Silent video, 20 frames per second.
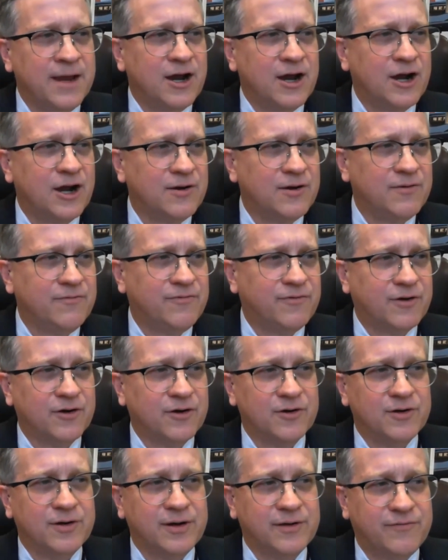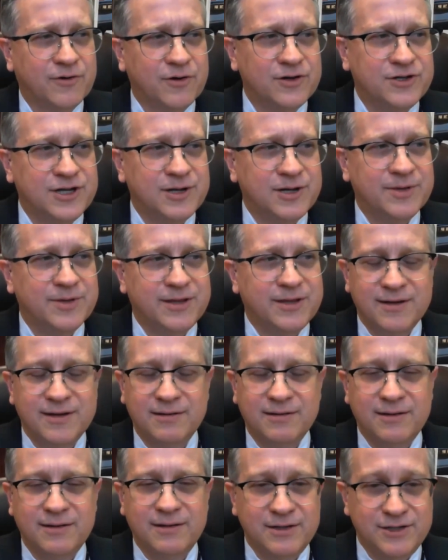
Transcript: Uh, for for Jimothy,